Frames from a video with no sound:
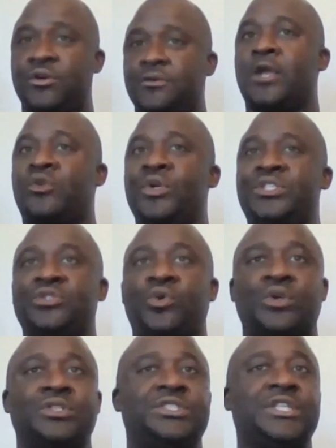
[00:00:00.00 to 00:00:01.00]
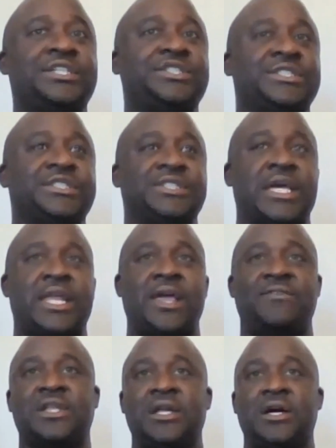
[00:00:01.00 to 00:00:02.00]
Christian organizations that
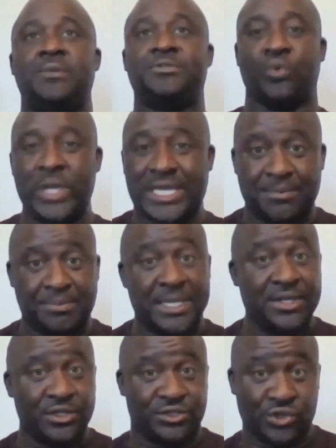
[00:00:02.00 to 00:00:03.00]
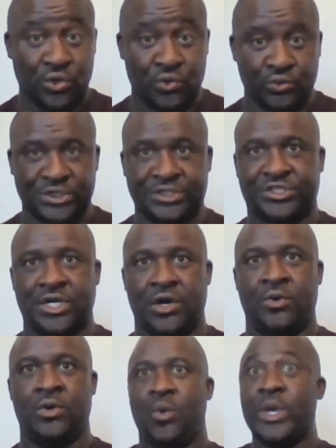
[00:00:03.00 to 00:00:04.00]
have clubs. We can be in the schools. And
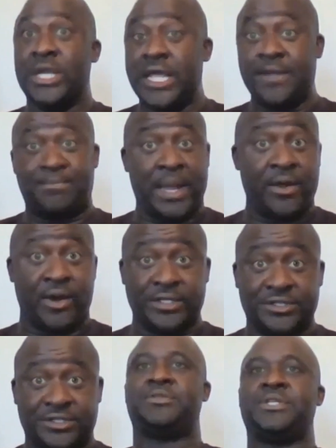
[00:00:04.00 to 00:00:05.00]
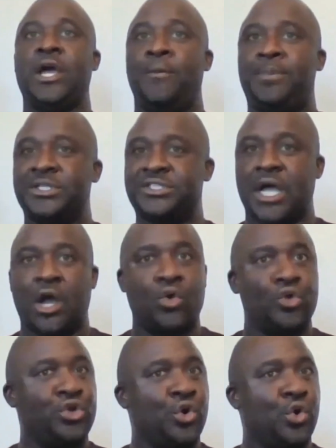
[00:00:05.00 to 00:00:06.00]
so we need parents to help us knock
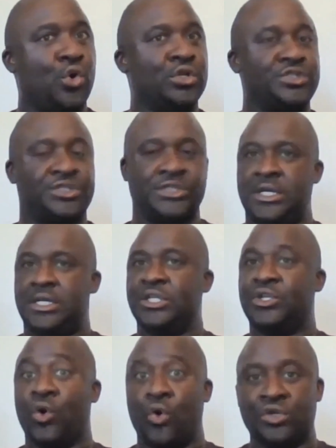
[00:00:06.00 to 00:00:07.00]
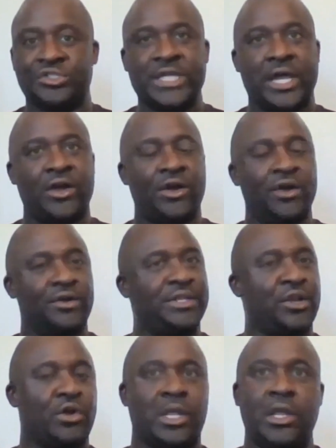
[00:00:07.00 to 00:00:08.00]
on doors, the doors that
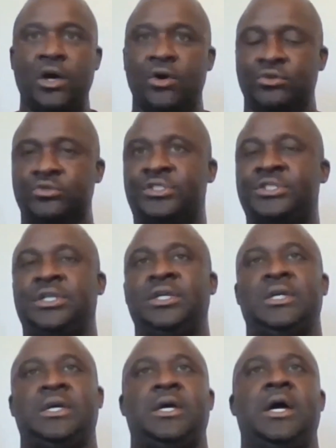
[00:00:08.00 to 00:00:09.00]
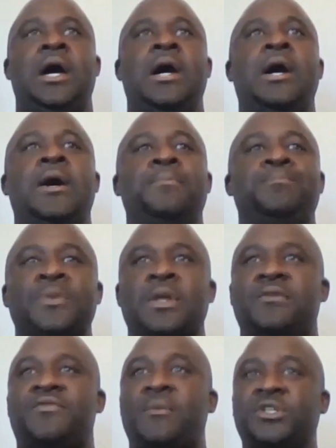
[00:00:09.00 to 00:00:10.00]
are closed.
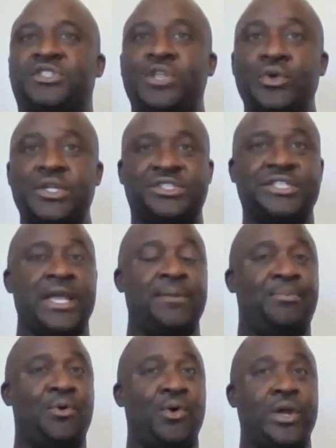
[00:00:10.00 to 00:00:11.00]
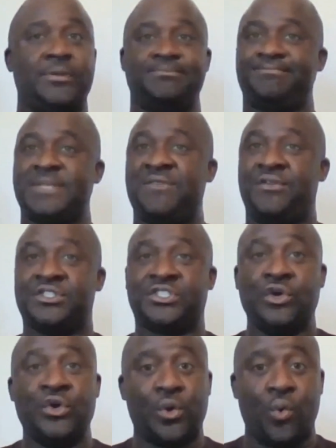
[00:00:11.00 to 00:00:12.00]
From a student standpoint, if a
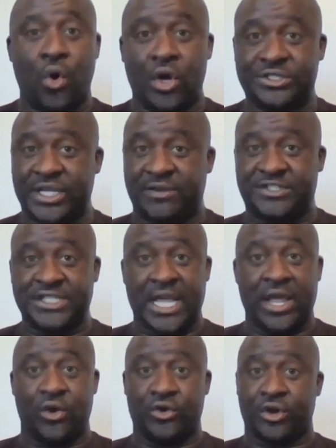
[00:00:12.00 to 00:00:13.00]
student wants FCA on their